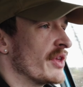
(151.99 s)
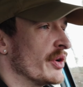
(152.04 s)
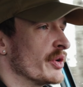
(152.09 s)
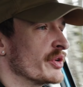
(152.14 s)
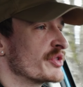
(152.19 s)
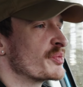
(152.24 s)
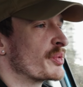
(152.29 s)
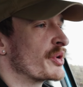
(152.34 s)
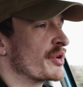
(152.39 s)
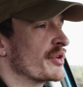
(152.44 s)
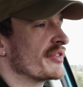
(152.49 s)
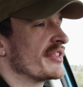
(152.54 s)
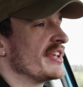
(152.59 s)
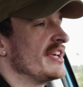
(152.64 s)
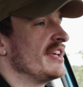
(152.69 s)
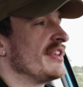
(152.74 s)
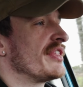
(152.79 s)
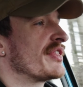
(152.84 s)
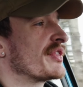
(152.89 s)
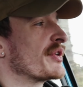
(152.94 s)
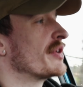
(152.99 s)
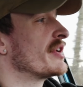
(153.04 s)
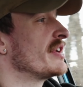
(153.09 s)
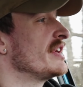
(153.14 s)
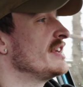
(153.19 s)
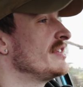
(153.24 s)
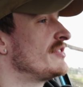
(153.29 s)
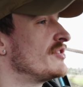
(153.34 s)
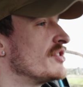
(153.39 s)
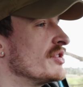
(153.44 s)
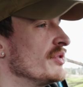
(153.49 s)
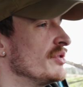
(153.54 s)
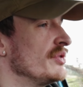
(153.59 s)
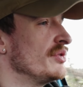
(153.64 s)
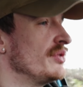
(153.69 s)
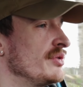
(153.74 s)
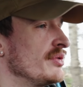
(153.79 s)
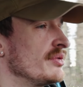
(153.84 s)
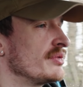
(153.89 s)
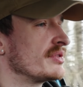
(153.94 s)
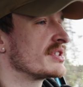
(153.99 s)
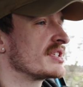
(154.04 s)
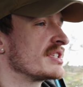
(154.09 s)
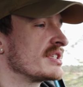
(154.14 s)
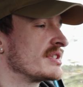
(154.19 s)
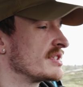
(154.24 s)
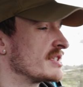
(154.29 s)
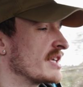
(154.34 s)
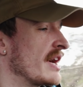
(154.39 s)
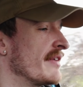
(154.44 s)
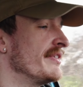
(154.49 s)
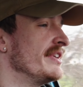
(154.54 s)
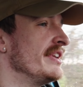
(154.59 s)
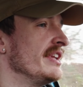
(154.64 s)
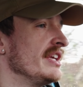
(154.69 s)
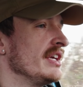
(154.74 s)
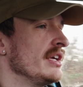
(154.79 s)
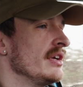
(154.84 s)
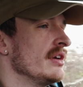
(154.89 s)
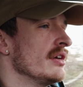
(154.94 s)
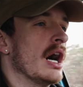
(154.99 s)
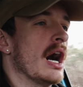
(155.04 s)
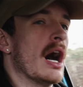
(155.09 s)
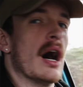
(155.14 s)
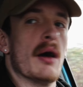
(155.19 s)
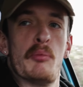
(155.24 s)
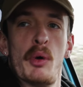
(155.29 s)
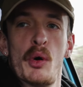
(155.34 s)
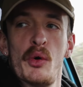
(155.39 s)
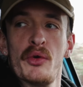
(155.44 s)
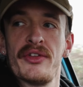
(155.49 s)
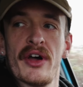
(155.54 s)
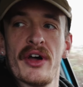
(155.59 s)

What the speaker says: Those were the 30 to 70 pull